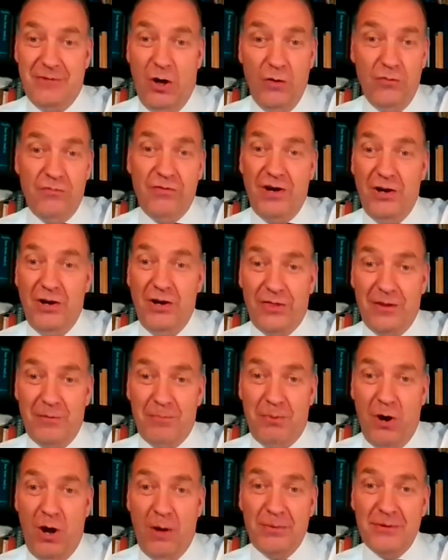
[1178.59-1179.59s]
Overlook the
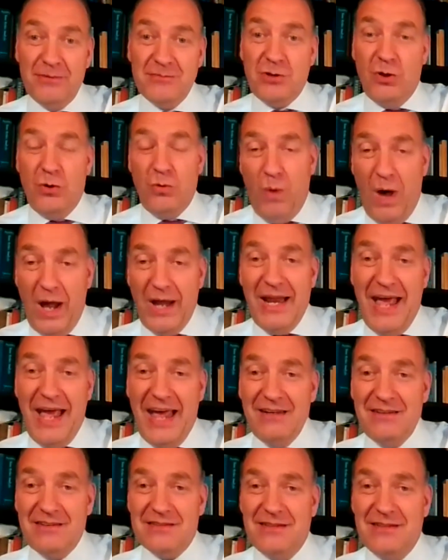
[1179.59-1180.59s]
problems on one
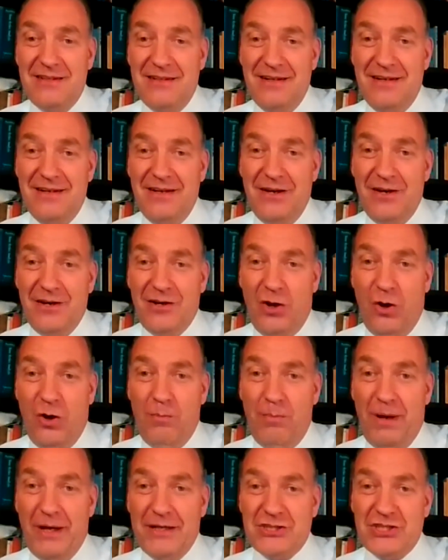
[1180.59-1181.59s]
hand,
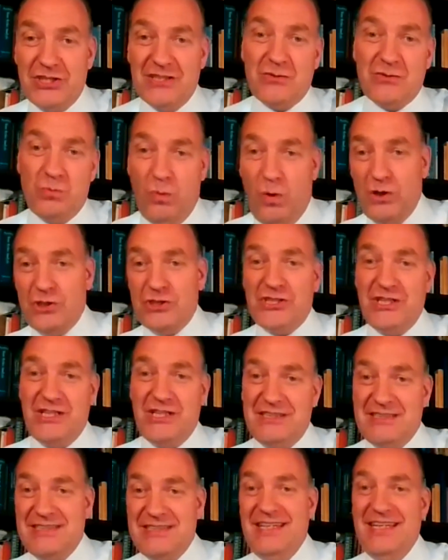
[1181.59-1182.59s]
by just
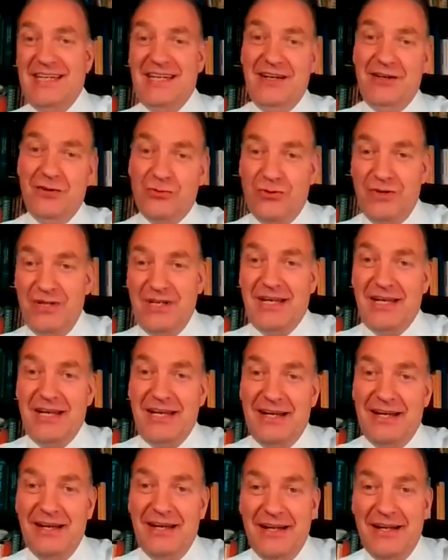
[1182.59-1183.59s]
watching, seeing,
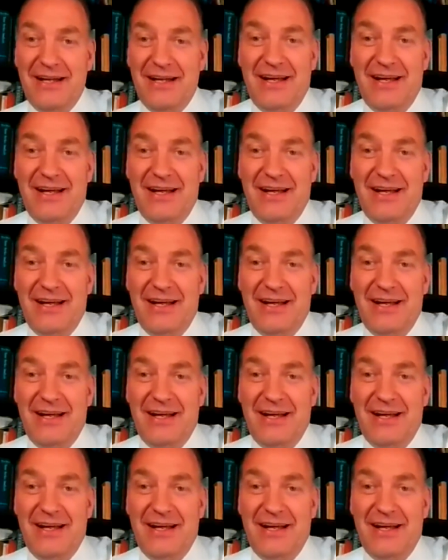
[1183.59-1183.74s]
reading,